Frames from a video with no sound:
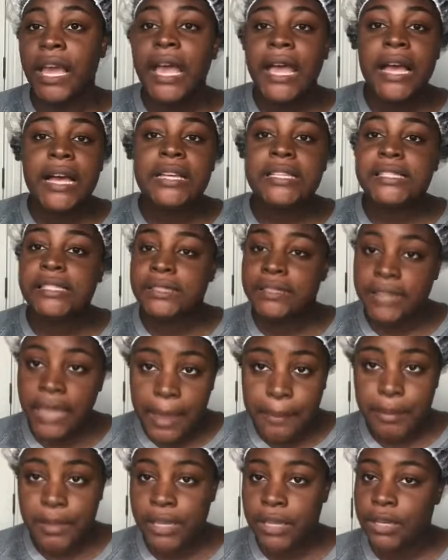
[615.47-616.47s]
a
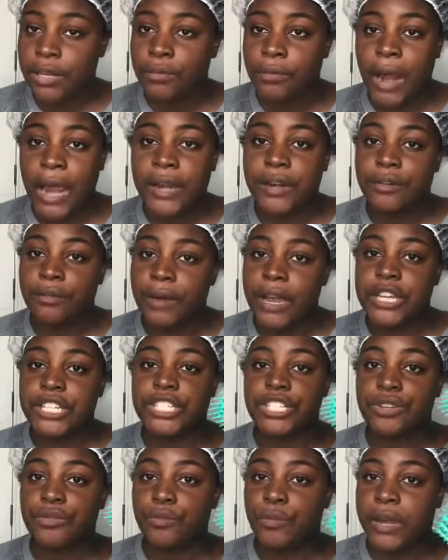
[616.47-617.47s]
step in the right
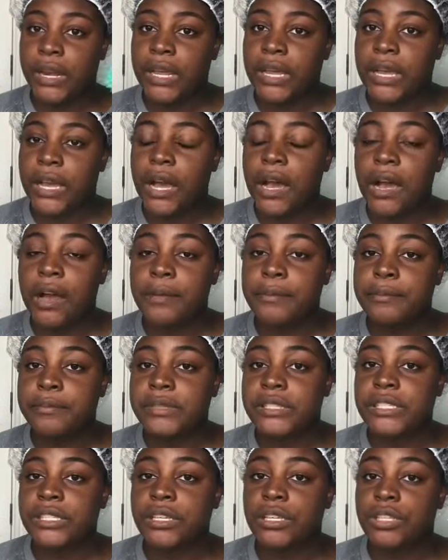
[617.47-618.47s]
direction when it
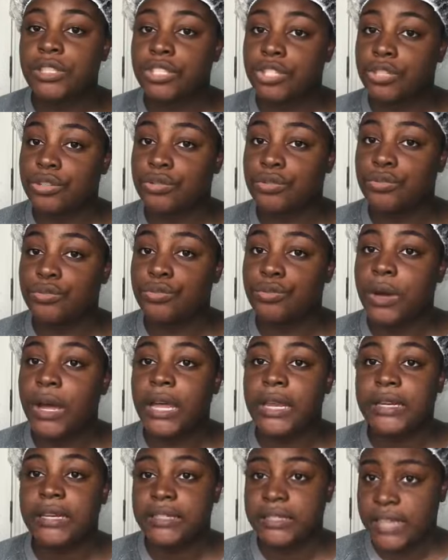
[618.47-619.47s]
comes to
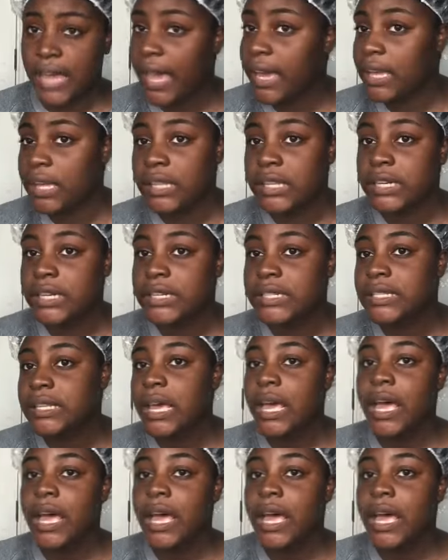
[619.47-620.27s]
detanglers.